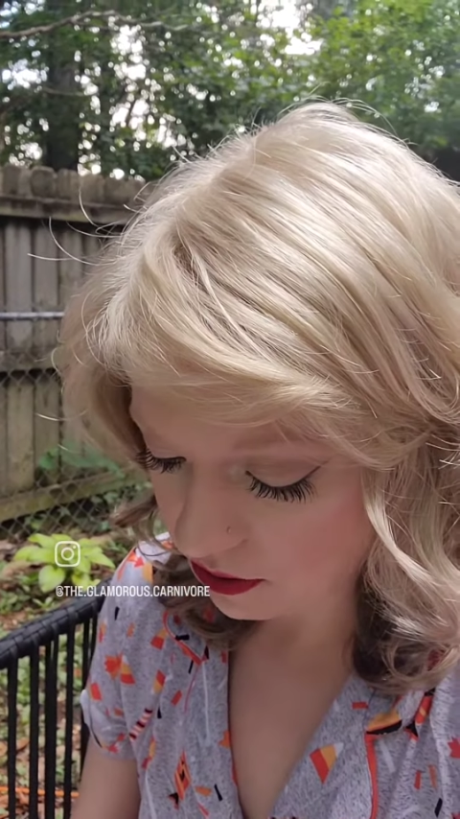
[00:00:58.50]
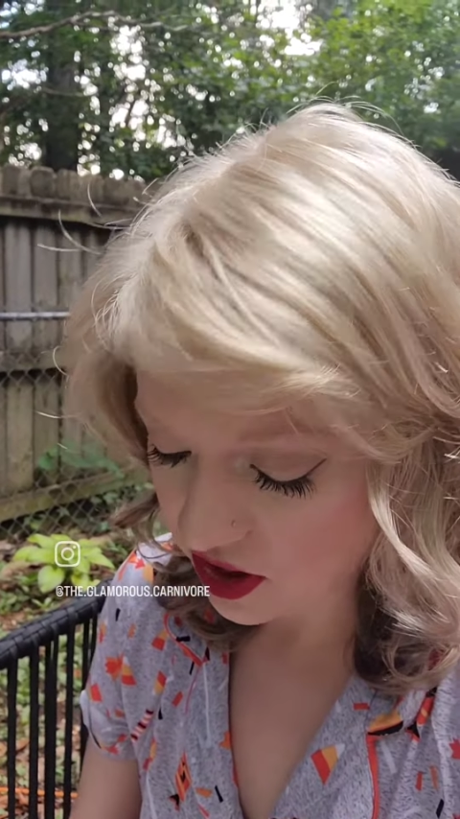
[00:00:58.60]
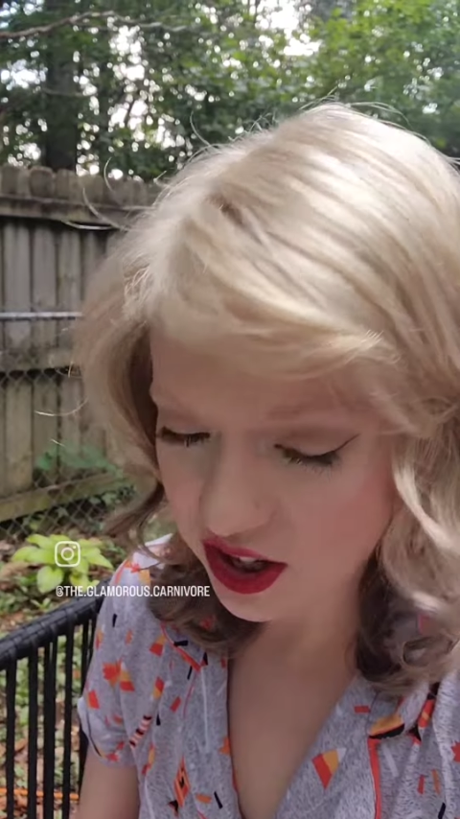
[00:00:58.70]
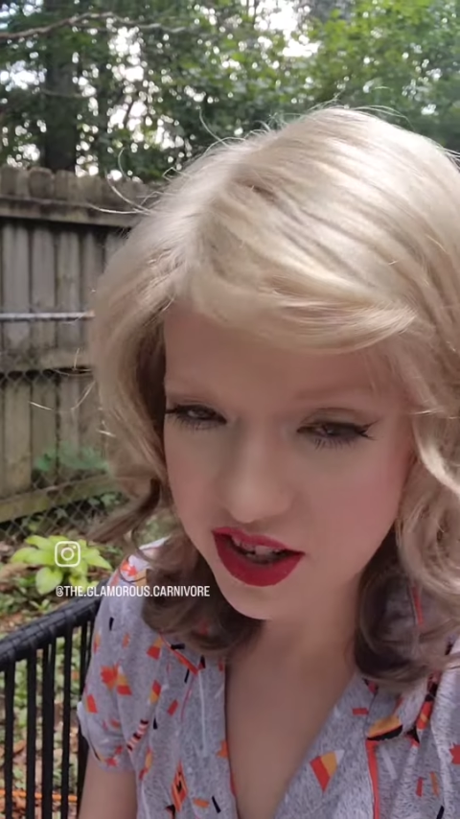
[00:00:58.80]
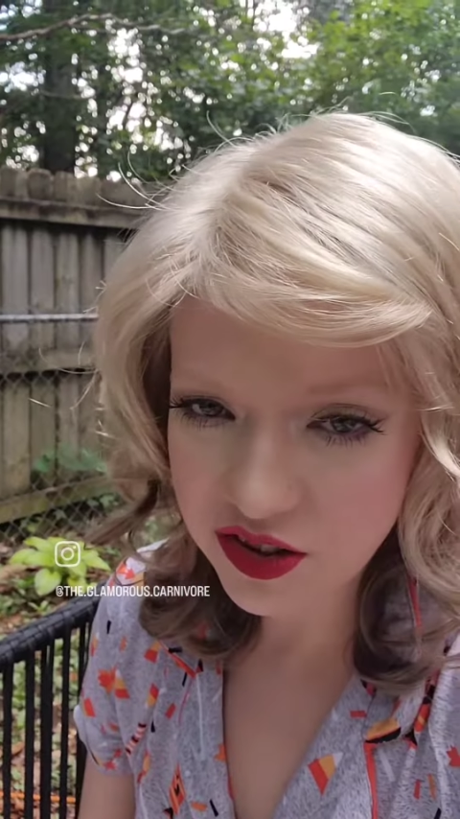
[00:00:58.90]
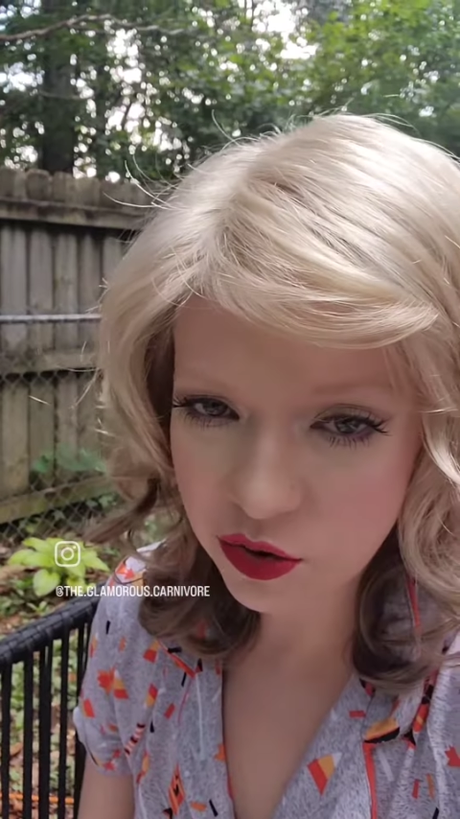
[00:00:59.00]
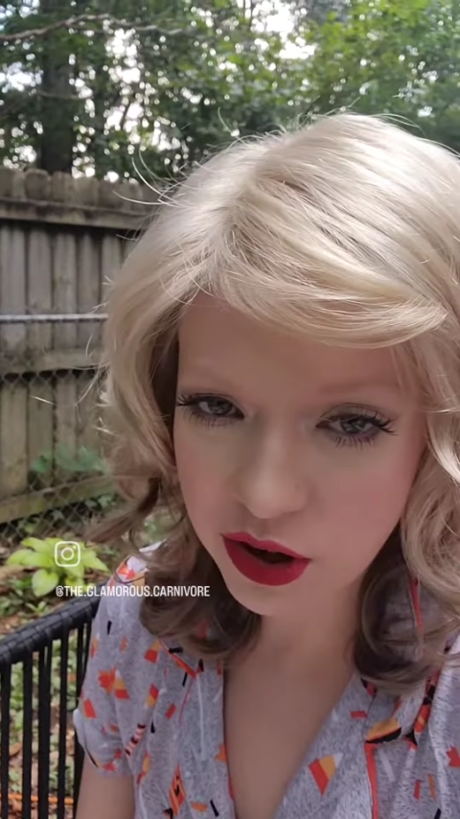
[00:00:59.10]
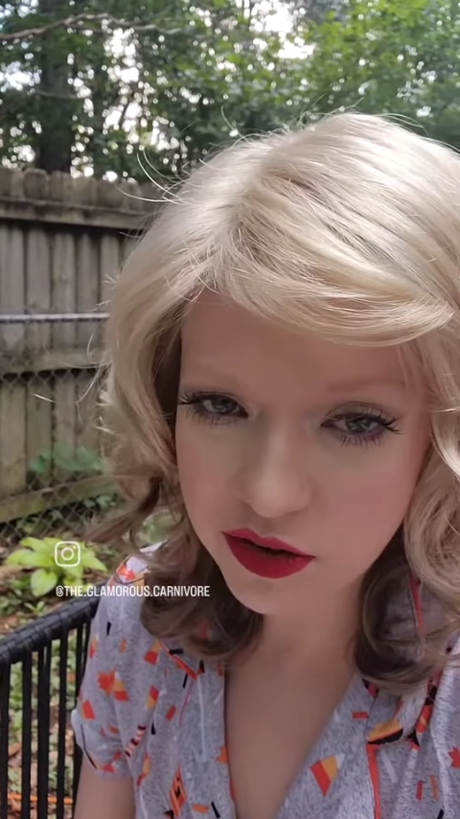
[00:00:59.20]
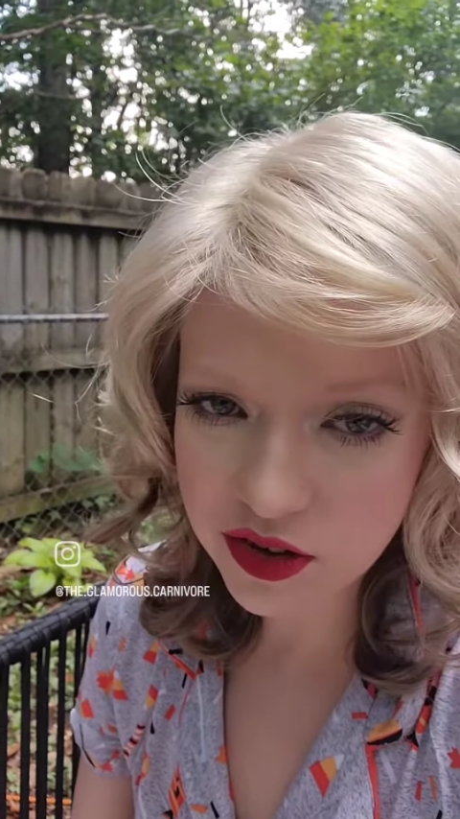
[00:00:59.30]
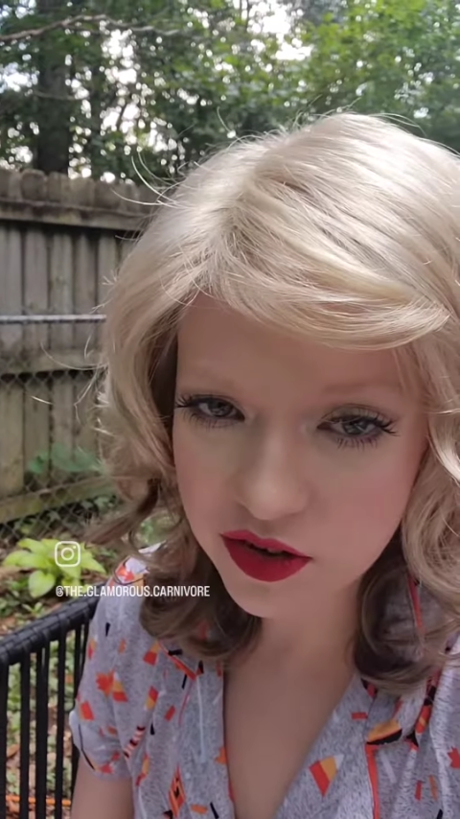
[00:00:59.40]
saying it tastes
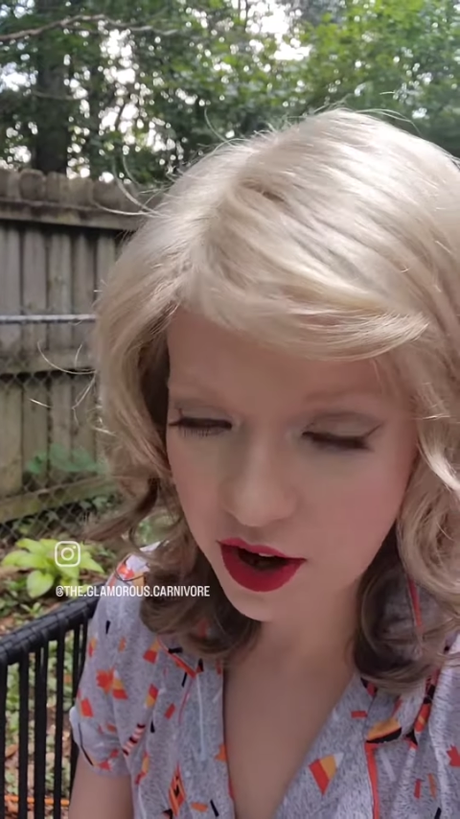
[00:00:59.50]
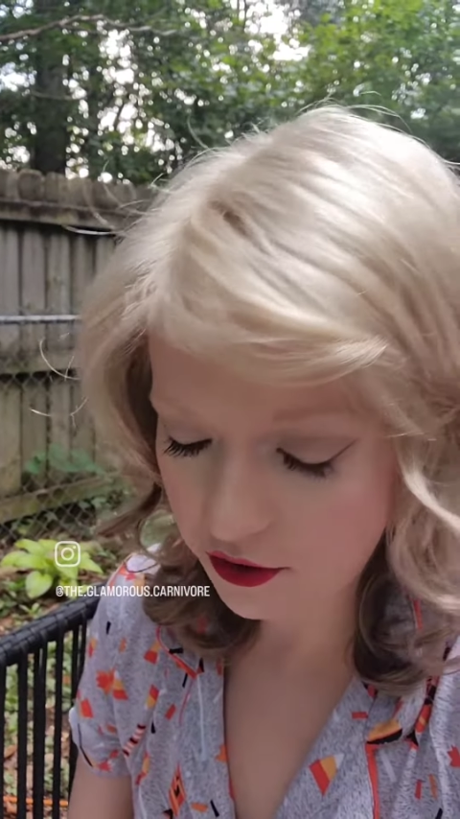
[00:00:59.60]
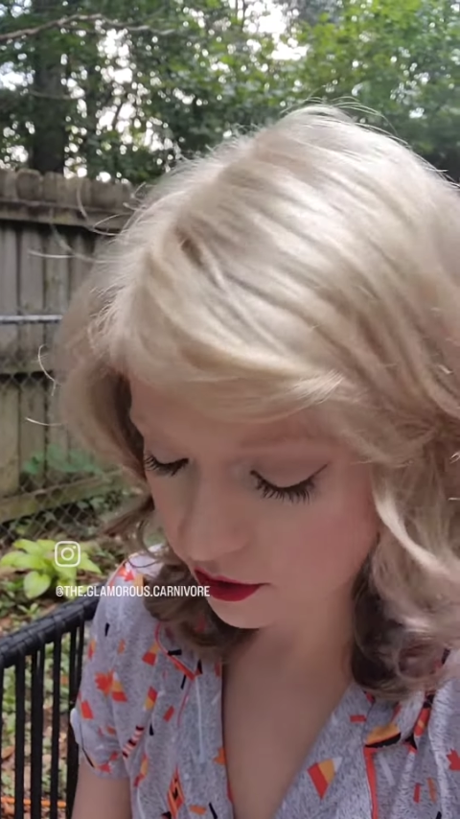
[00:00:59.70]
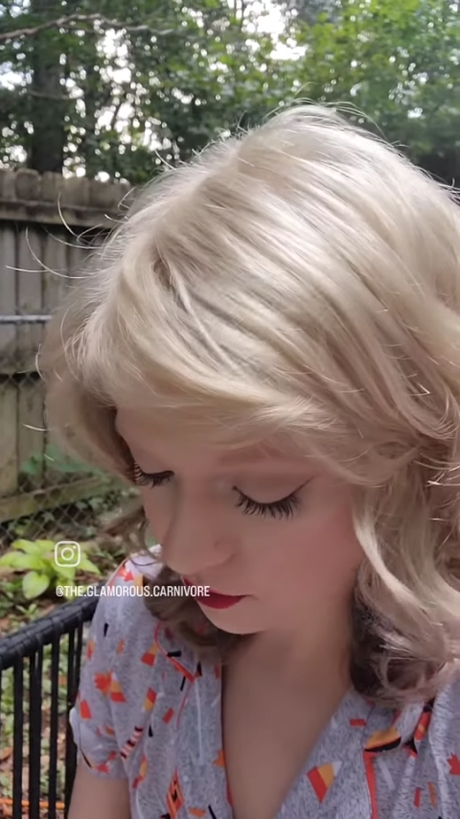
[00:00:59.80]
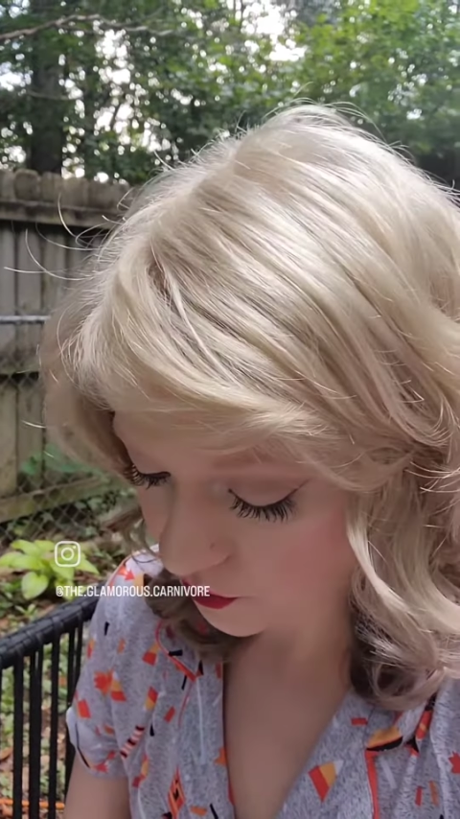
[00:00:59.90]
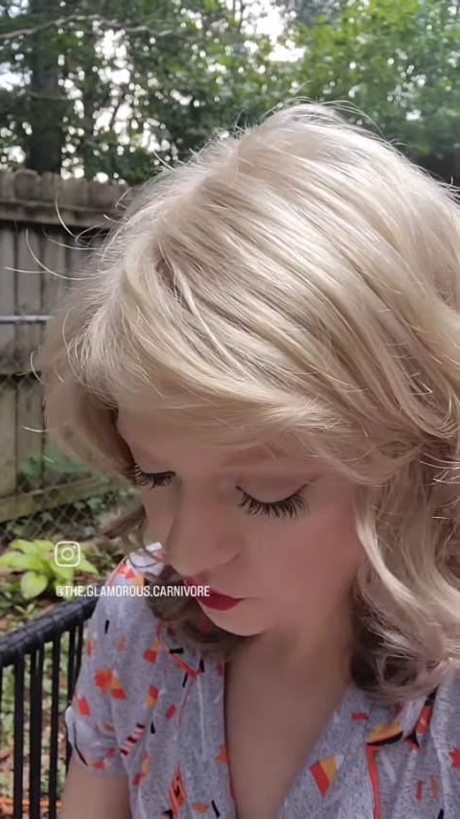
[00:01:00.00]
gross and stuff.